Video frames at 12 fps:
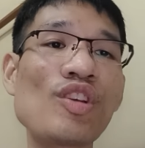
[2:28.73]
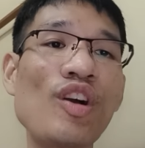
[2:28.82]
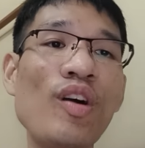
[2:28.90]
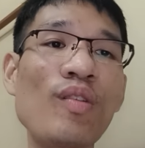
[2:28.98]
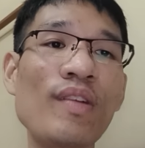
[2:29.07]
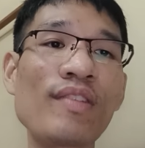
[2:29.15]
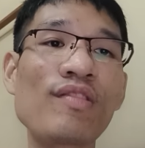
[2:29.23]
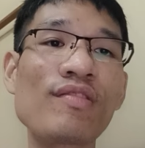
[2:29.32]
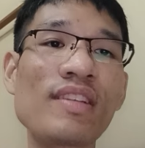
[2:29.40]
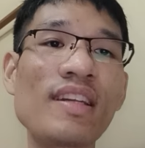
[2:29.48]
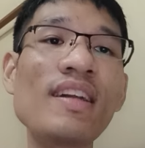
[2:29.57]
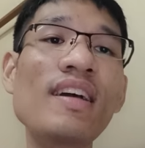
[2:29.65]
of
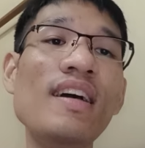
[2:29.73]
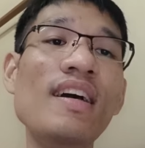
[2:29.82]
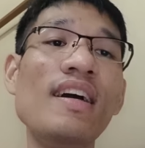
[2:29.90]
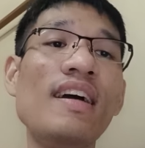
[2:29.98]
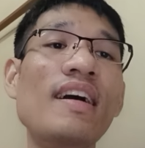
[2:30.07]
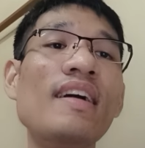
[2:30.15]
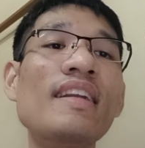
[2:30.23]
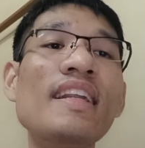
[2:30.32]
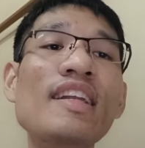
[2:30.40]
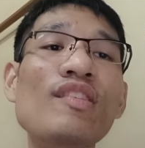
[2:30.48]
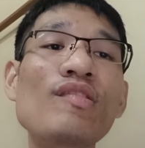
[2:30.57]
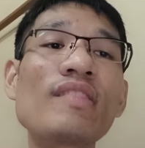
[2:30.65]
resources
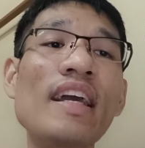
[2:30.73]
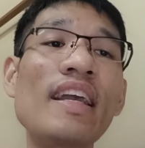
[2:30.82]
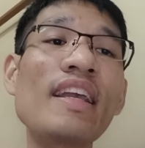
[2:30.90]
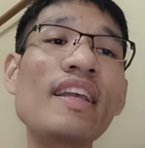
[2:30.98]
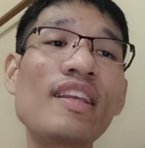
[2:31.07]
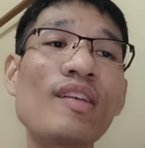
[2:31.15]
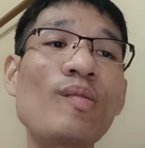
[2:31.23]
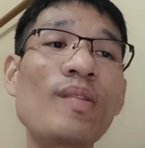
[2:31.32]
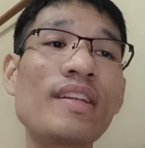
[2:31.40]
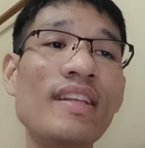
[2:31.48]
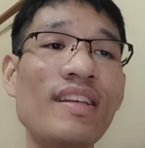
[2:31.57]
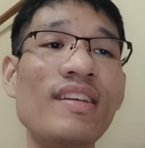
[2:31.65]
lead to the
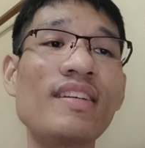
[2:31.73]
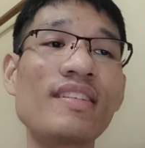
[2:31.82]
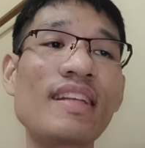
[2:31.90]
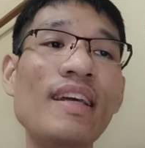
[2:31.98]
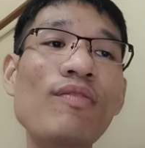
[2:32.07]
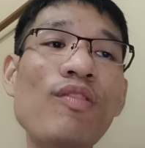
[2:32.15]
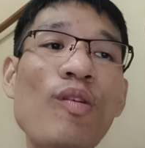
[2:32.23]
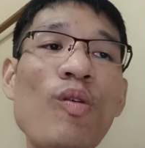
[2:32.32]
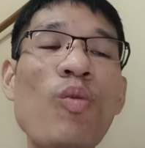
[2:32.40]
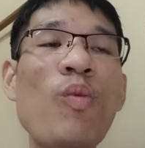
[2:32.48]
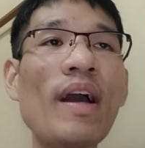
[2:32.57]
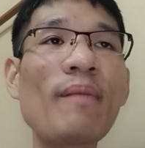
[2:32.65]
inequity.
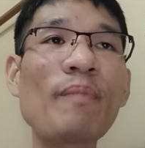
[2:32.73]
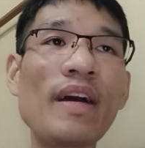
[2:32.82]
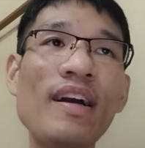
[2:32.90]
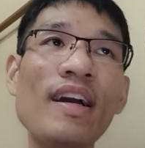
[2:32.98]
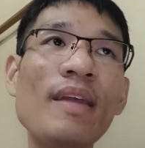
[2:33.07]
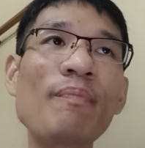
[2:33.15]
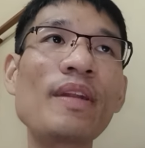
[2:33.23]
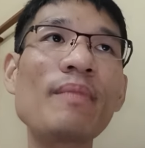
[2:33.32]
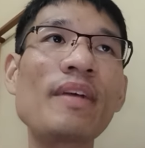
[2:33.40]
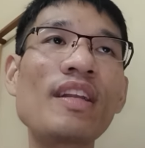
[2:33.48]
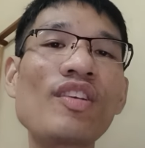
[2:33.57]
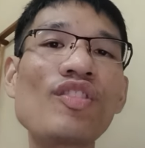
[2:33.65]
Therefore, when by
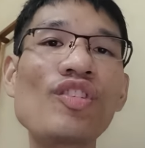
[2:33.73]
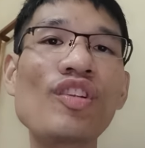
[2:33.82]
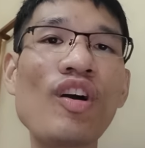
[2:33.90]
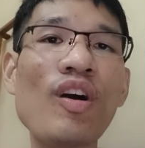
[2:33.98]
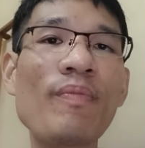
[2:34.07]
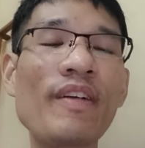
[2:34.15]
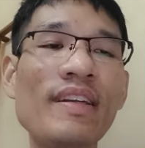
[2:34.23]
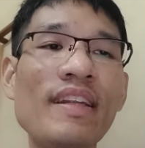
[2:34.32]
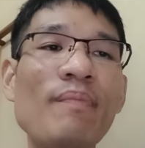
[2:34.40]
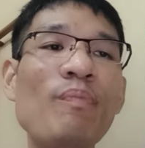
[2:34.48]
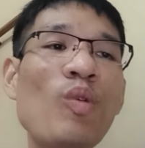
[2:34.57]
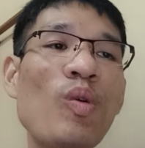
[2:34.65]
implementation of
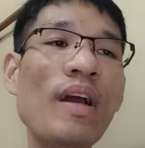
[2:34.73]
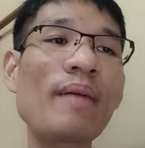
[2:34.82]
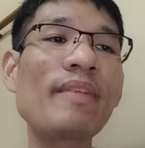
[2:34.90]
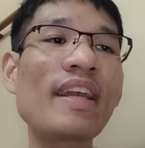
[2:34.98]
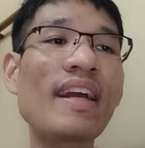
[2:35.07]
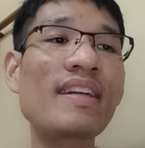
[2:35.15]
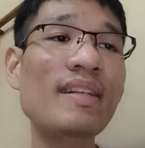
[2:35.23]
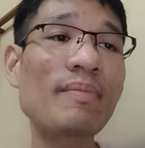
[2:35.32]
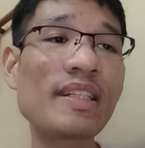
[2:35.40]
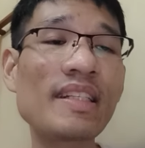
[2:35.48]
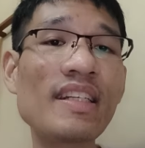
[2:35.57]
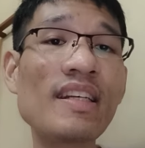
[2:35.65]
the programming
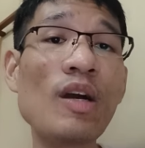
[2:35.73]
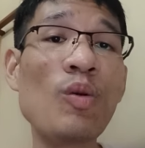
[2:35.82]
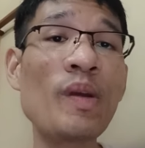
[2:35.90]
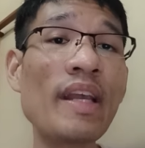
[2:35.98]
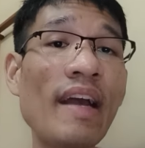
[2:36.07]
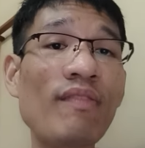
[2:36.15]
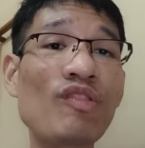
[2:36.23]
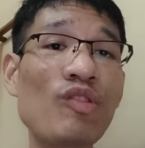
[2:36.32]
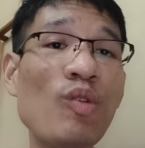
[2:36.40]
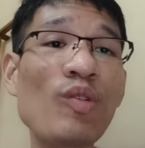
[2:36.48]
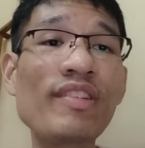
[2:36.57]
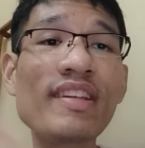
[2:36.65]
activity, we have to
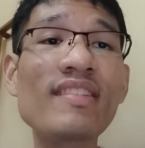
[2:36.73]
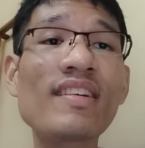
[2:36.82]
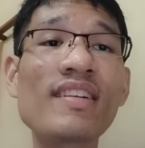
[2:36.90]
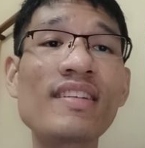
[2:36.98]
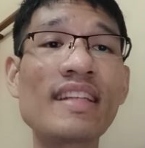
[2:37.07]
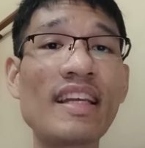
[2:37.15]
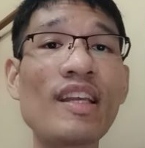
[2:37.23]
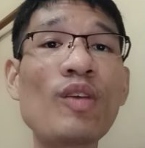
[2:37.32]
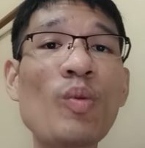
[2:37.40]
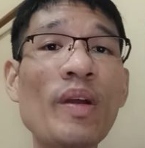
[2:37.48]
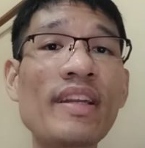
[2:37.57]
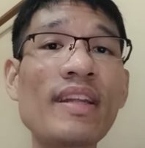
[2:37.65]
consider the
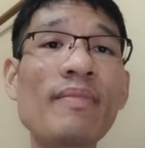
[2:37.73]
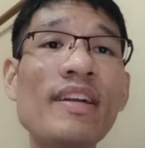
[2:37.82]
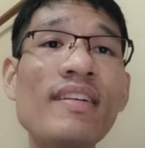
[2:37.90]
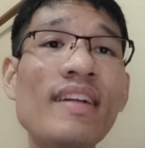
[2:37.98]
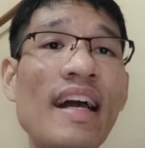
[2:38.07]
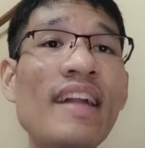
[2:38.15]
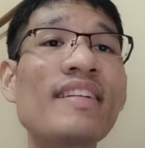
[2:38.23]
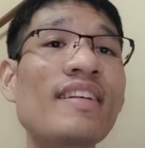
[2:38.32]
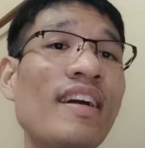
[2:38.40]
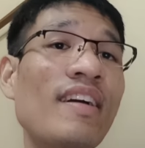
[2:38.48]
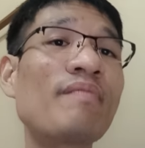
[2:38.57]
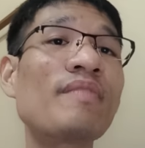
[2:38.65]
equitable
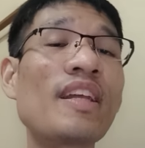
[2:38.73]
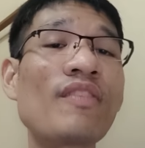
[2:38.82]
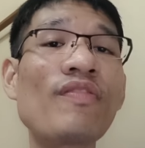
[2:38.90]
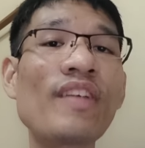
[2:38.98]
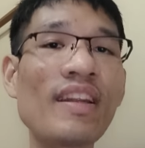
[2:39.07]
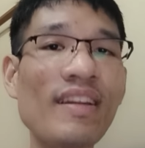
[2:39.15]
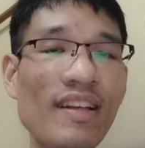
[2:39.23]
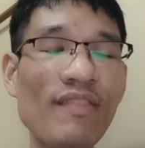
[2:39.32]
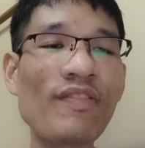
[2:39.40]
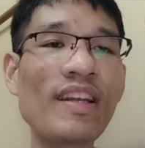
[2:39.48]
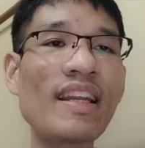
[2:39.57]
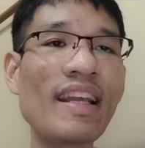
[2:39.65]
and the
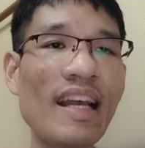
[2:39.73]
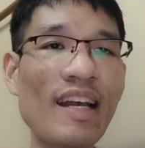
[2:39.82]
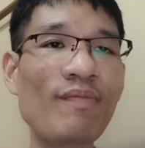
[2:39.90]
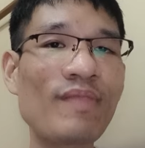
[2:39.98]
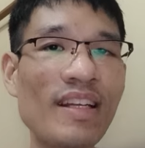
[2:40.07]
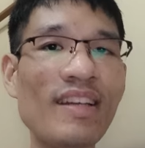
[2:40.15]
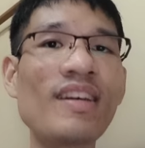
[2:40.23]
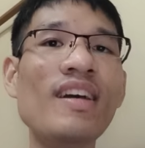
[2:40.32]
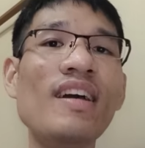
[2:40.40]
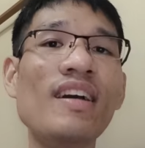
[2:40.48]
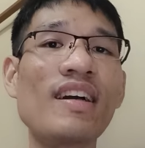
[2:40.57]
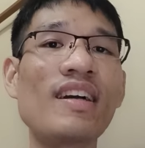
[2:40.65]
filling up the
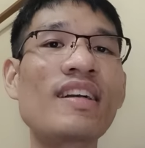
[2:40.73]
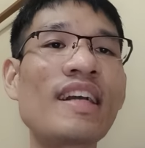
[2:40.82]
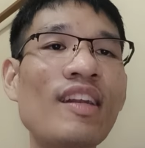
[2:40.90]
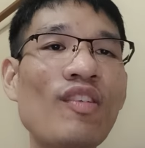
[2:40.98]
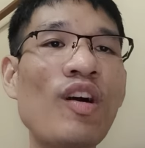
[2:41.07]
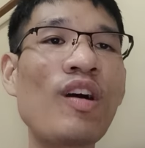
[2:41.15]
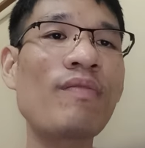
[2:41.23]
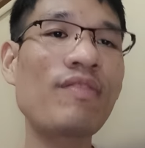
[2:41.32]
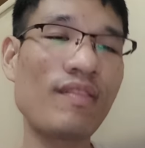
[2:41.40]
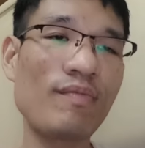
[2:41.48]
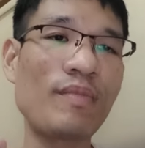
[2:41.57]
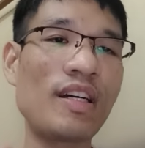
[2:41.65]
gap of
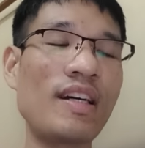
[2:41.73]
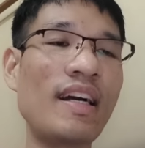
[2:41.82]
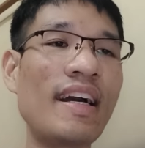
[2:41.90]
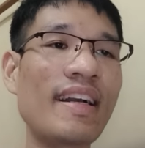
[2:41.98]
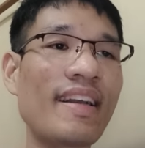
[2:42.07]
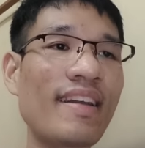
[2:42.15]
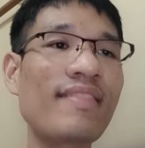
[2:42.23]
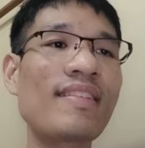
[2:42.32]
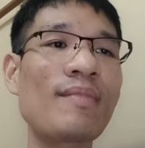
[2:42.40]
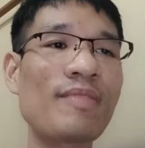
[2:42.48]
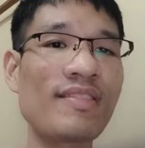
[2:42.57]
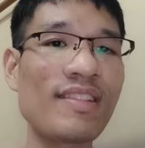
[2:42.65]
healthcare
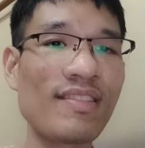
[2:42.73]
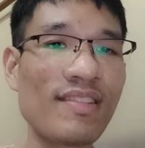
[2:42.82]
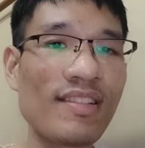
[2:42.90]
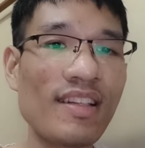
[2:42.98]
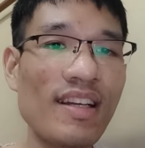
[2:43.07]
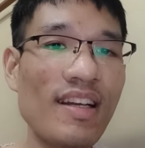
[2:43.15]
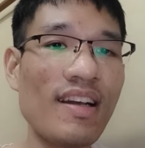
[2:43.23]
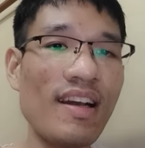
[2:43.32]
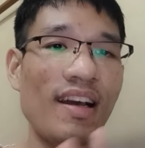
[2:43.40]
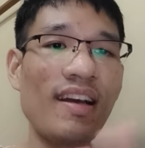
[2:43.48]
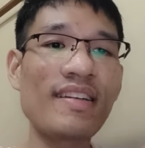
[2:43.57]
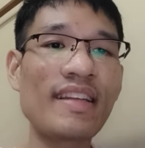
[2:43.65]
services.
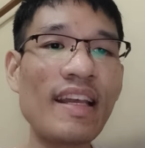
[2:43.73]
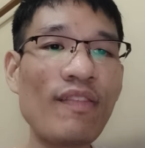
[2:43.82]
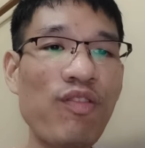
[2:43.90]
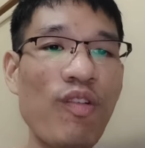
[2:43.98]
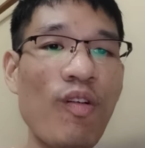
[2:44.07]
I have